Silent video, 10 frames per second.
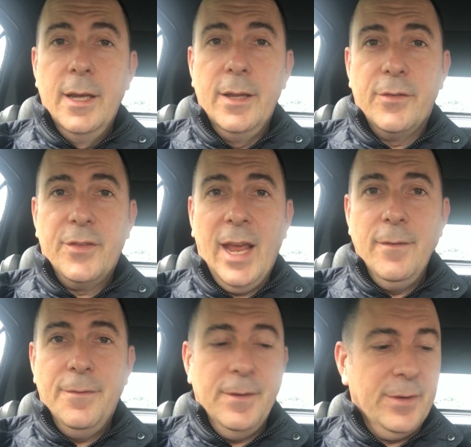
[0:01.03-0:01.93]
It's
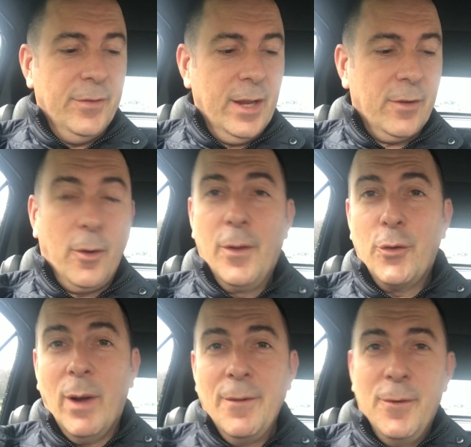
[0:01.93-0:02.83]
10:56 on the
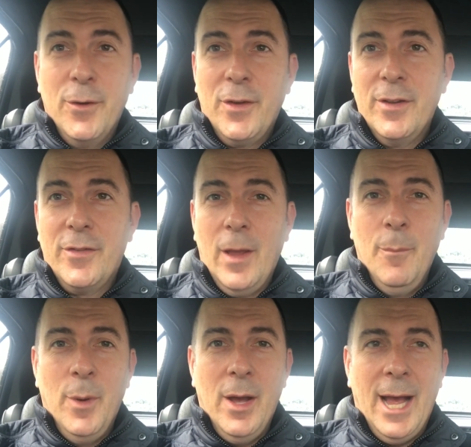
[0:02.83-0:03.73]
21st of
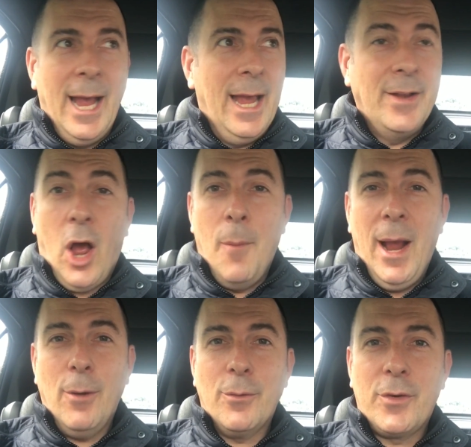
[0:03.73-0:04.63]
December, and I'm
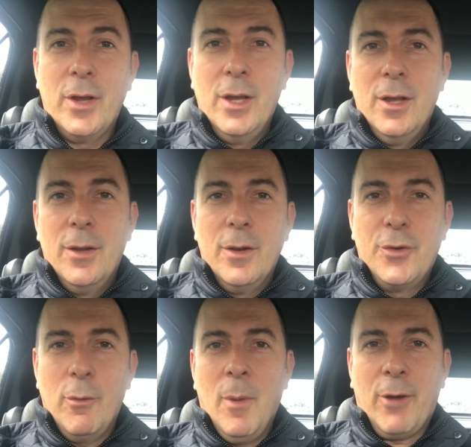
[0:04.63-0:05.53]
out
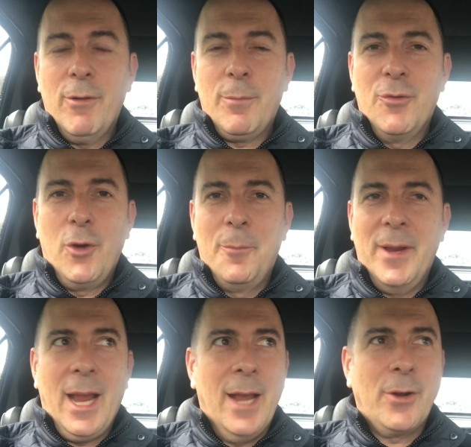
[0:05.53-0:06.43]
doing my Christmas
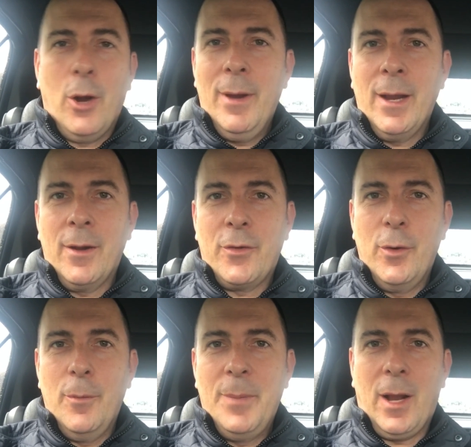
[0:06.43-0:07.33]
shopping and going
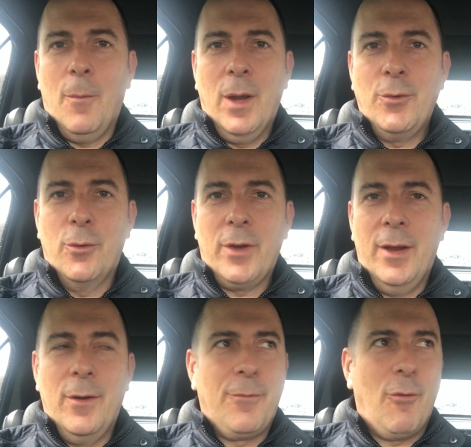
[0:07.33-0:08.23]
to pick up my daughter
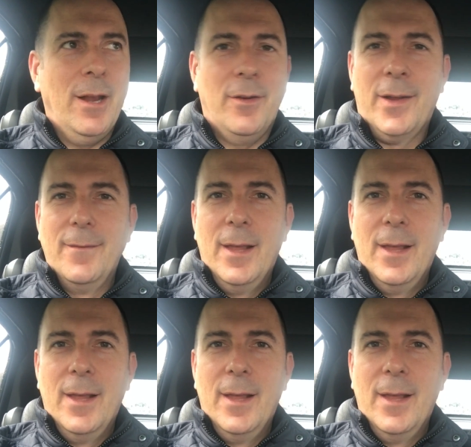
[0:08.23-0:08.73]
and a friend.